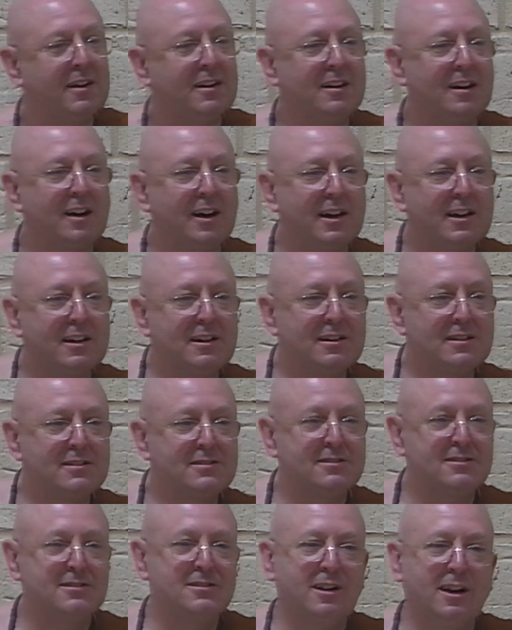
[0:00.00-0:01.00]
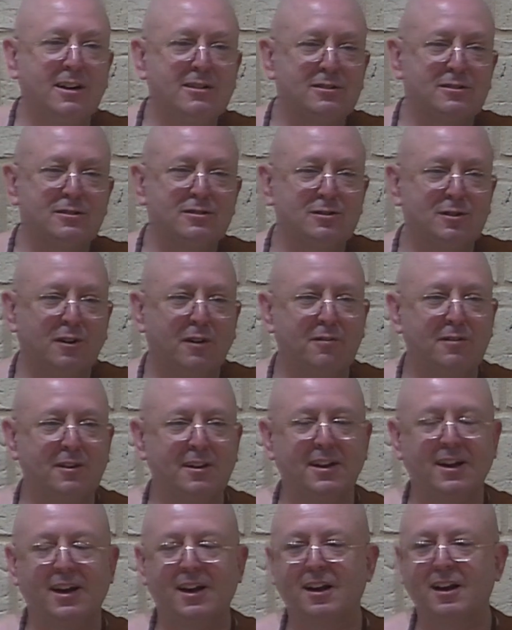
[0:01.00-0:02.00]
kindness, nice and soft and
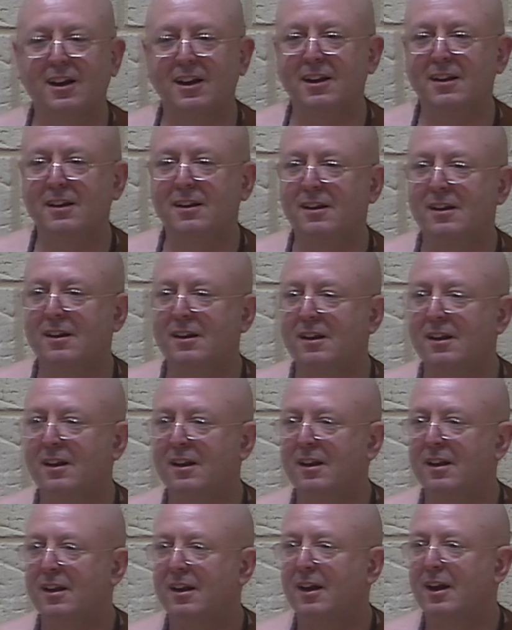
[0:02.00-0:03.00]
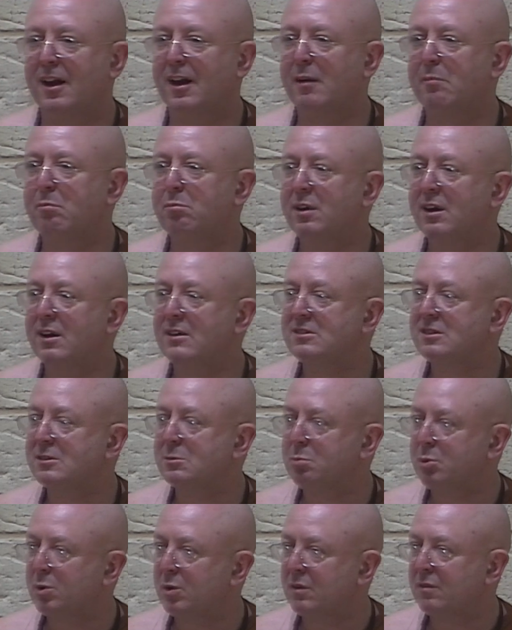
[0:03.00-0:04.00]
cuddly. And it brings this
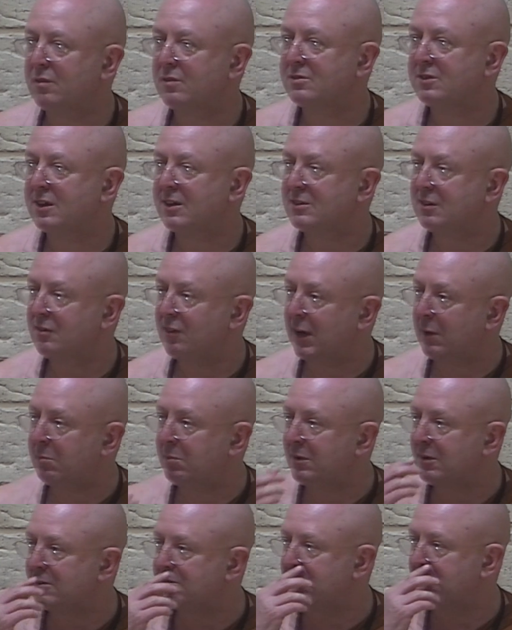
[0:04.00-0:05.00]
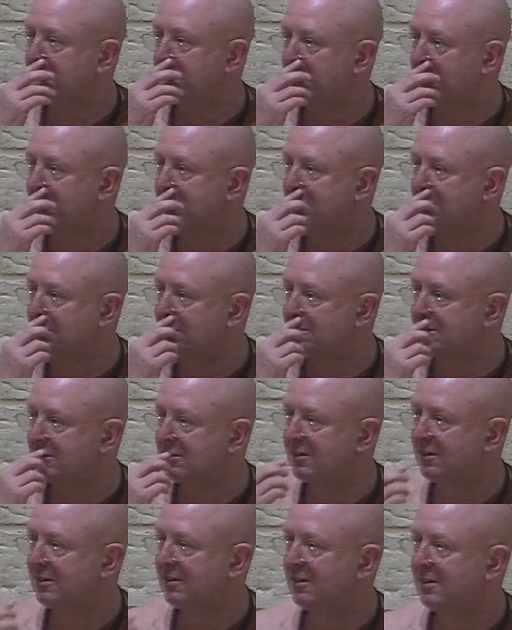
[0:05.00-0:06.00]
beautiful sense of happiness to the meditation.
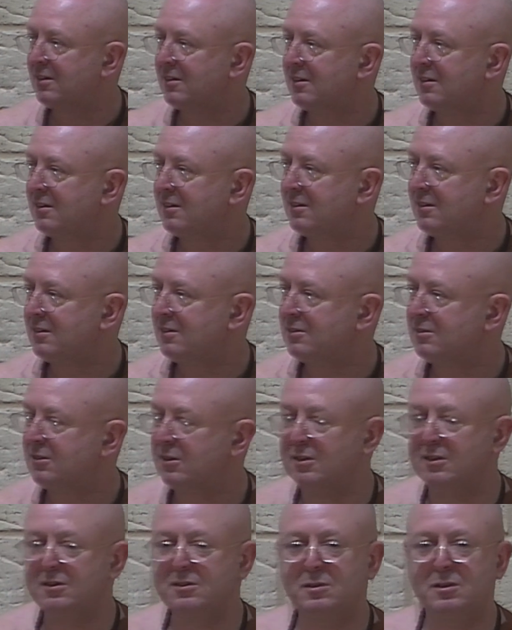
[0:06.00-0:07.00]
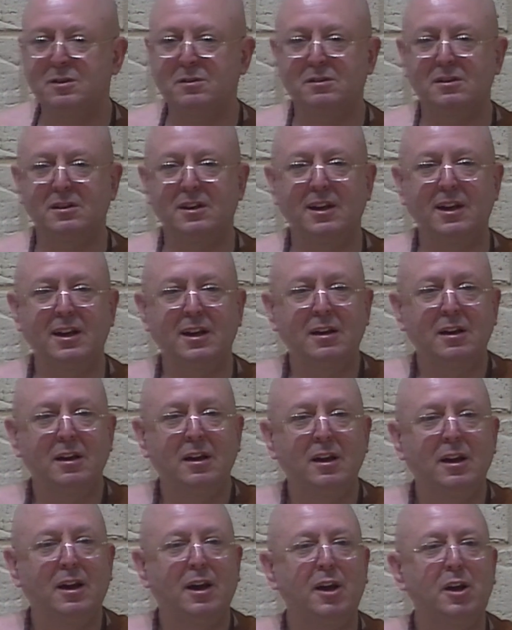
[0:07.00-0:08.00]
So you're here
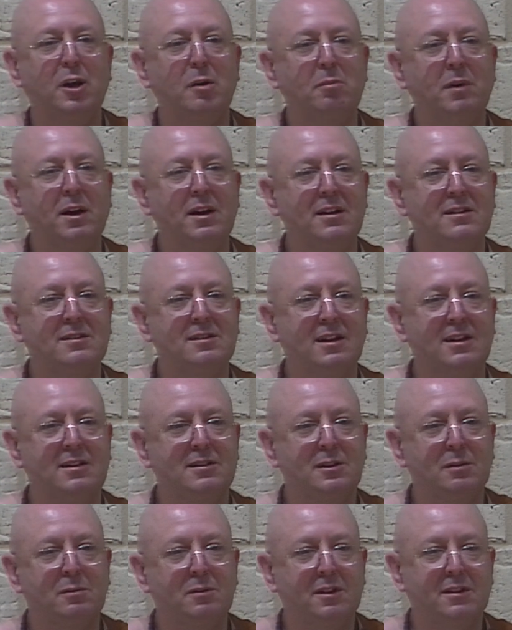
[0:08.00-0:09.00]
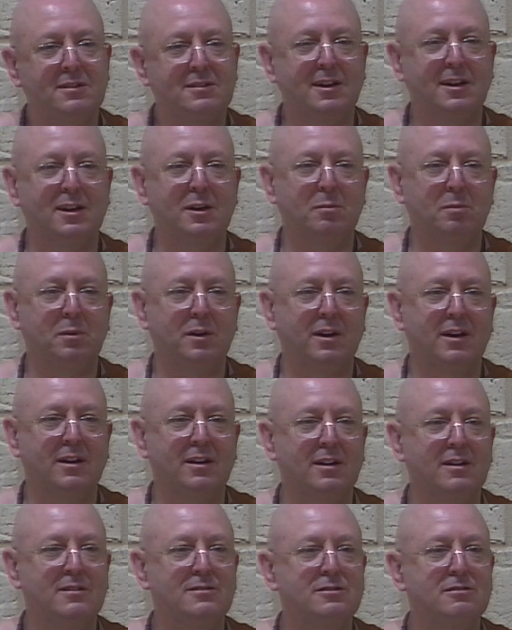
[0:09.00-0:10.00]
and you're meditating with a teddy bear,
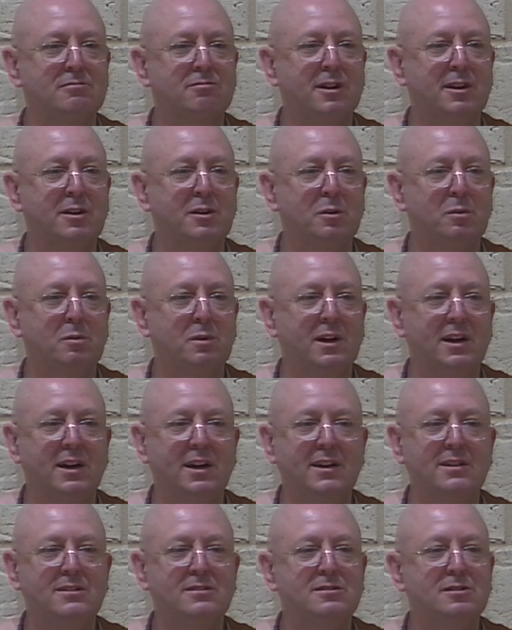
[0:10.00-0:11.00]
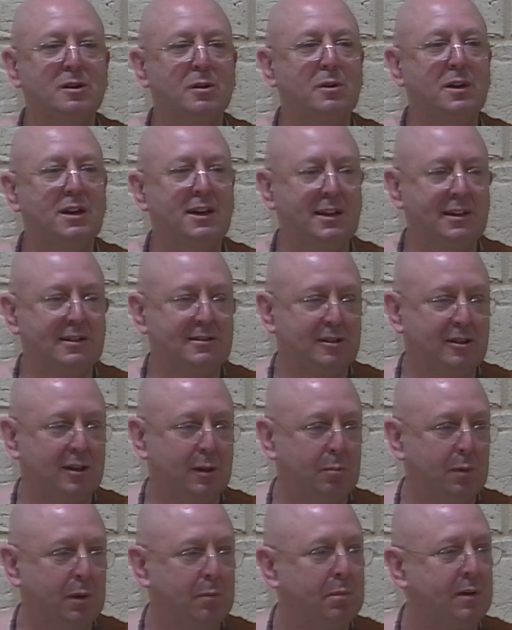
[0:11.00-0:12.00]
and straight away it's so easy to
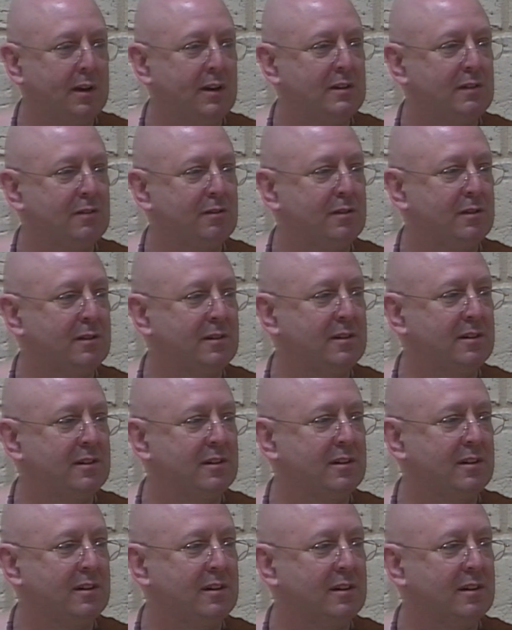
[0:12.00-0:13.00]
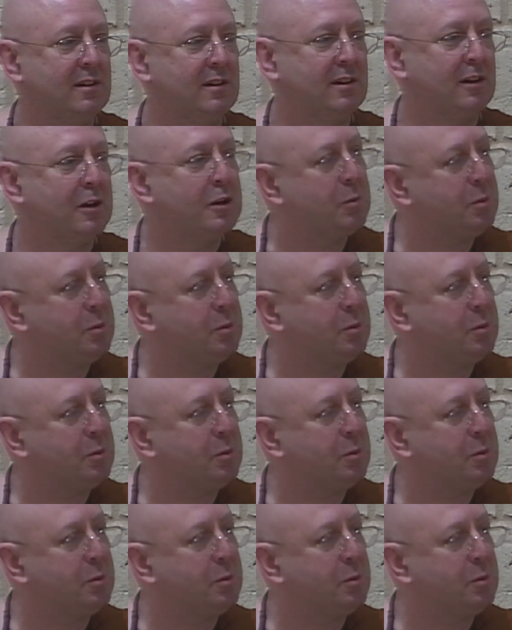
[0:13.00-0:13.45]
be peaceful and to